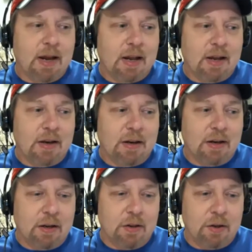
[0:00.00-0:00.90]
and
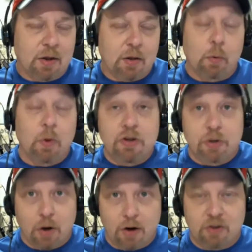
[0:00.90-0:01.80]
the
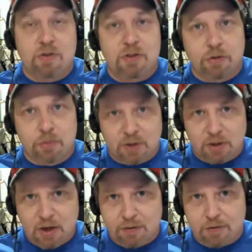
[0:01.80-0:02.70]
original artist was still doing
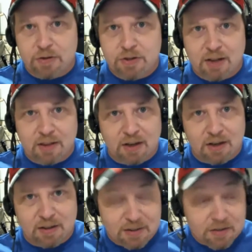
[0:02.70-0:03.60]
the covers, and
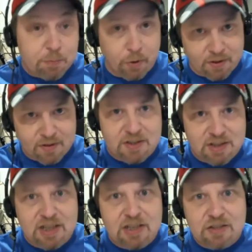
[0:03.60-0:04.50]
then at this point, this
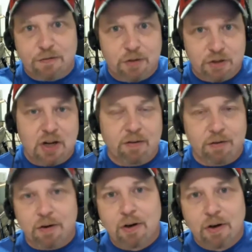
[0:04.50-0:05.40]
is his first
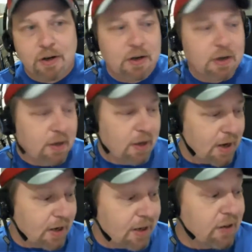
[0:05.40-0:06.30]
cover,
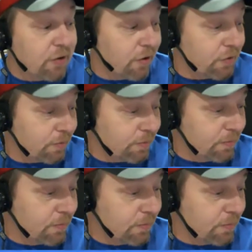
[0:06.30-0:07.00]
and it is awesome